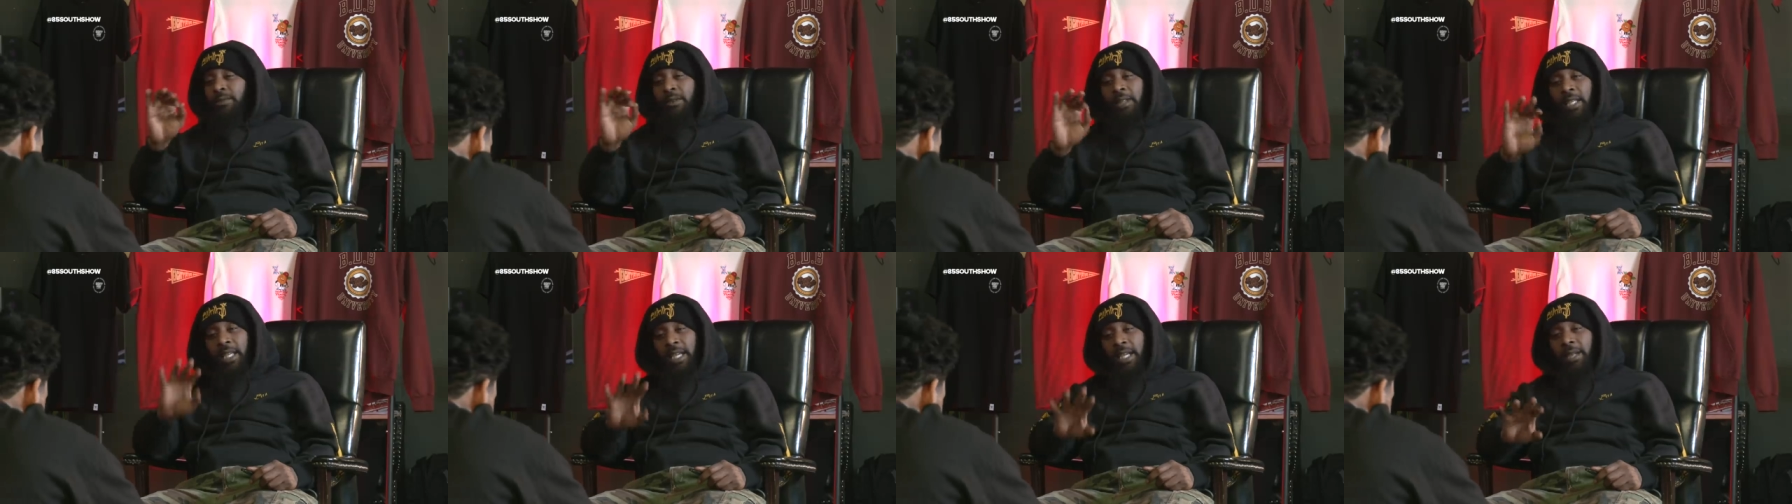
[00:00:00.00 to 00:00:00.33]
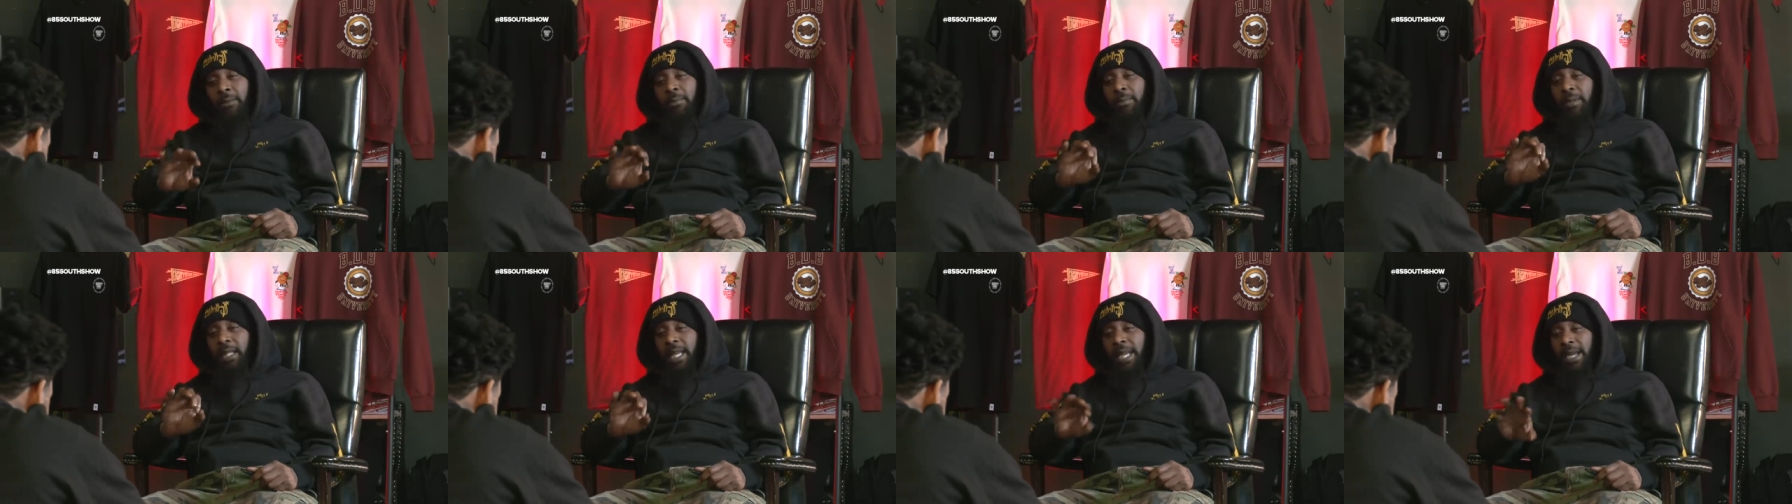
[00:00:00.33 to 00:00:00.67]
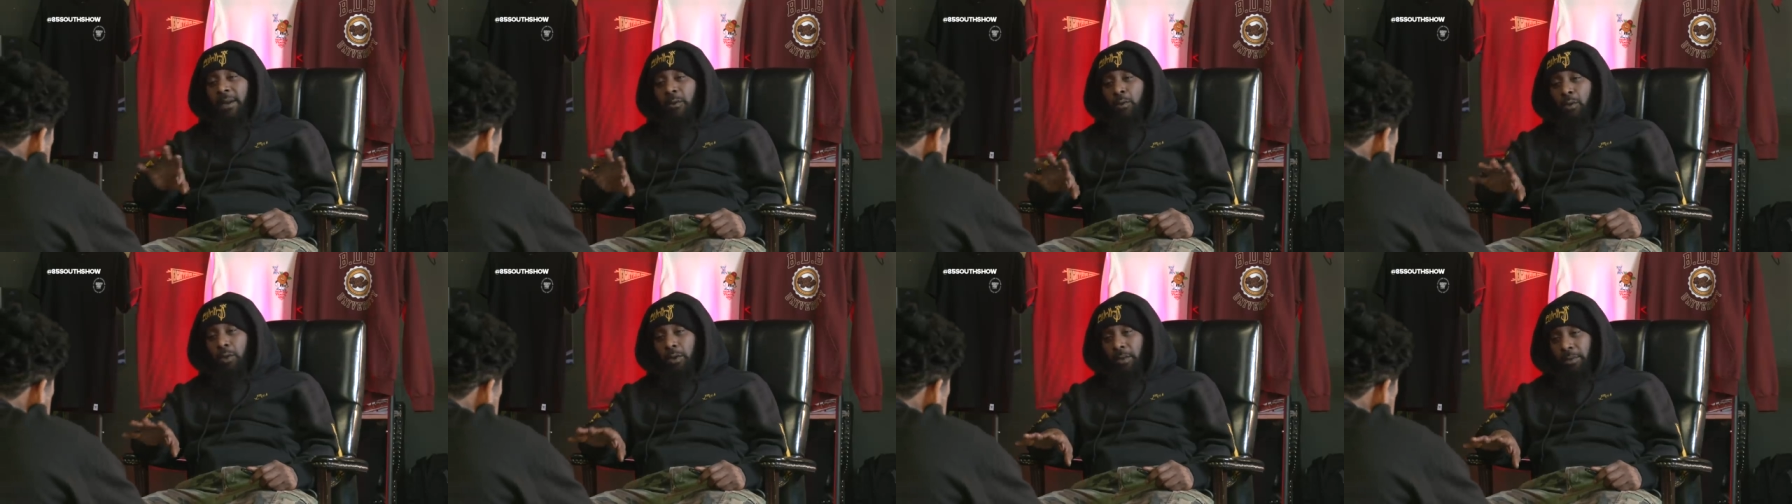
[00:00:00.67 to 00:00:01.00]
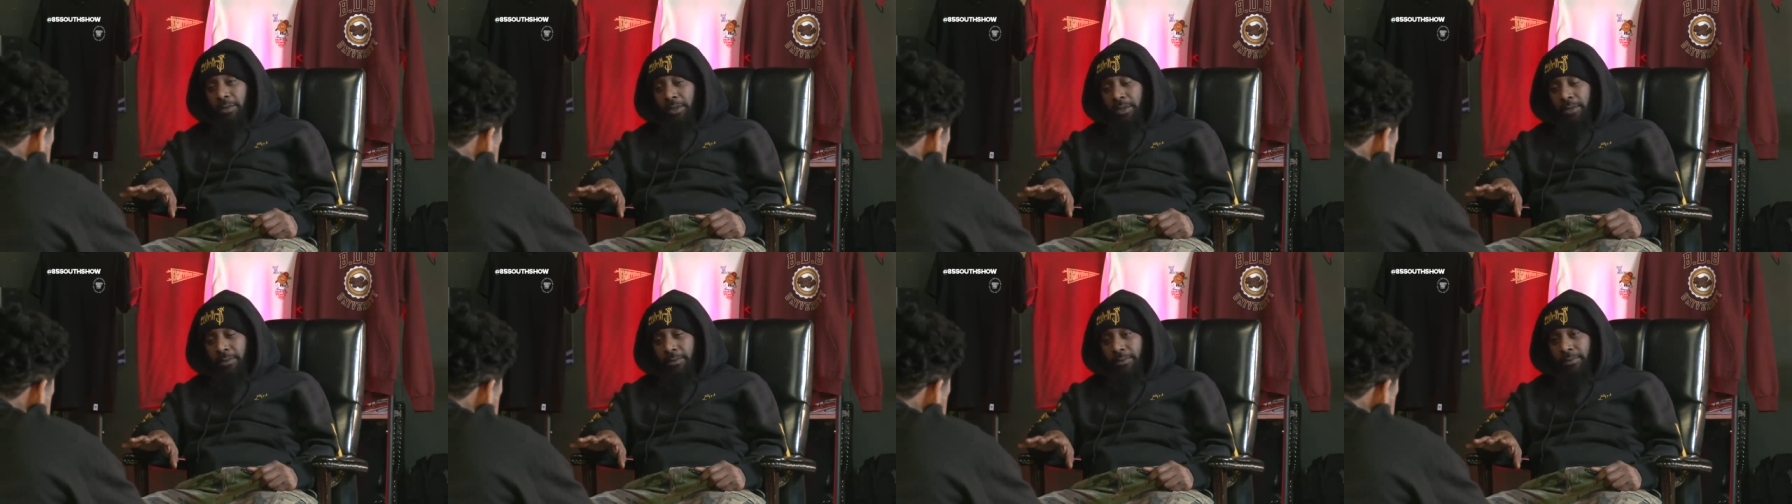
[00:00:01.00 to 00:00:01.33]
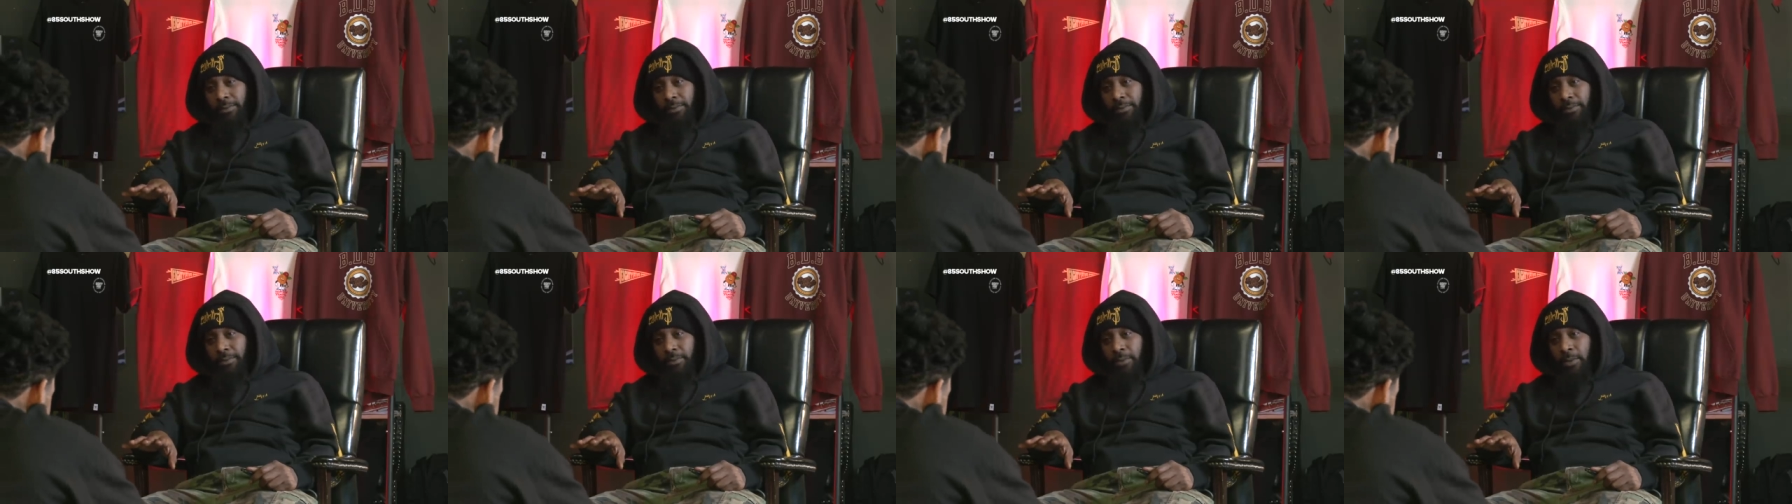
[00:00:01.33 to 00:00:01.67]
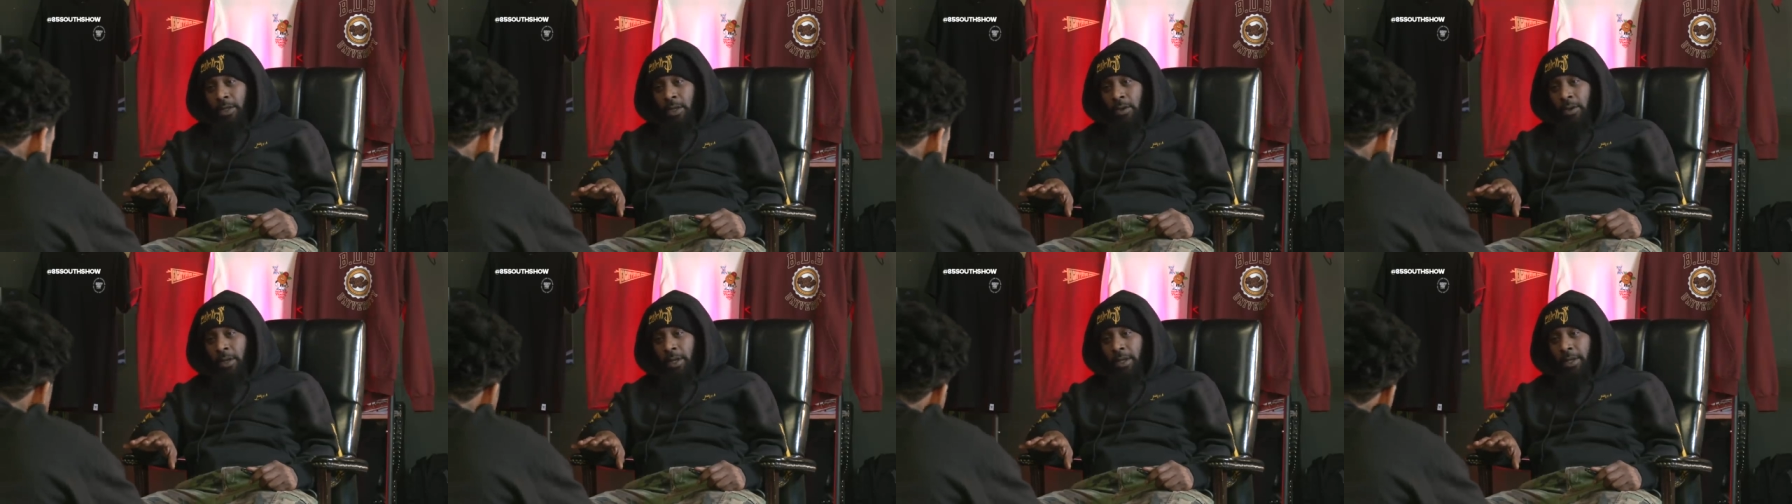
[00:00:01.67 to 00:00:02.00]
thick black woman.
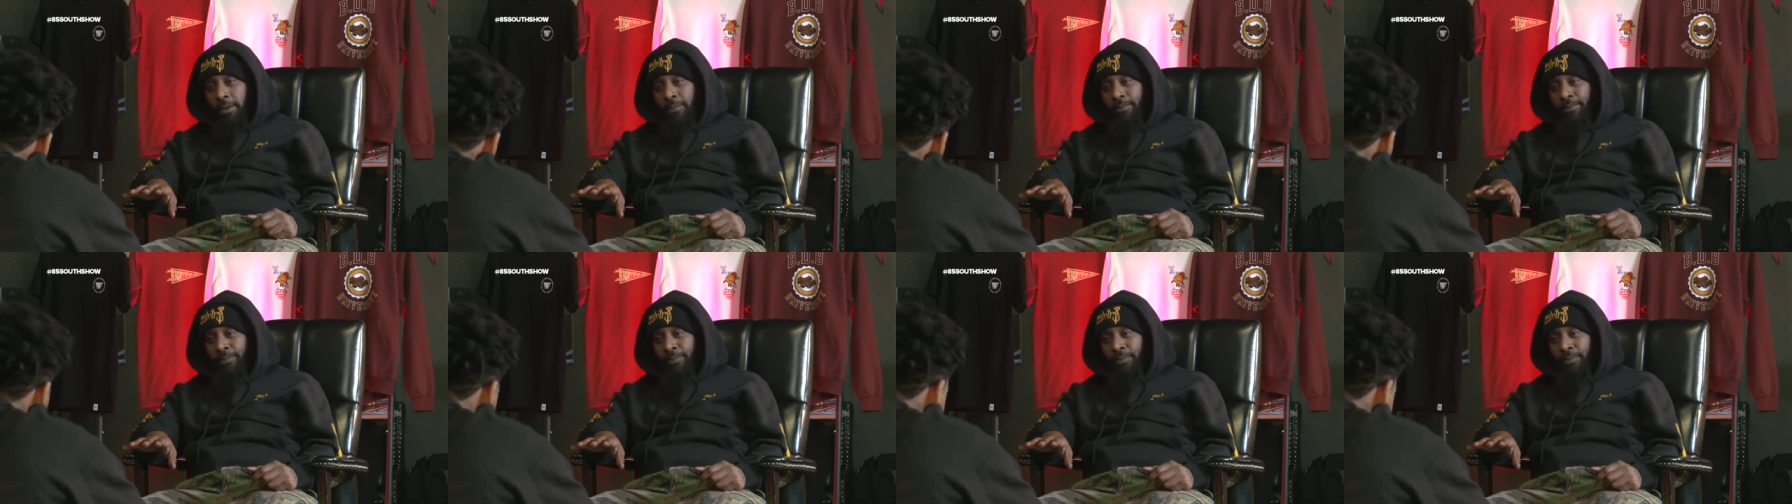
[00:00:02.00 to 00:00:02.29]
Okay. Okay.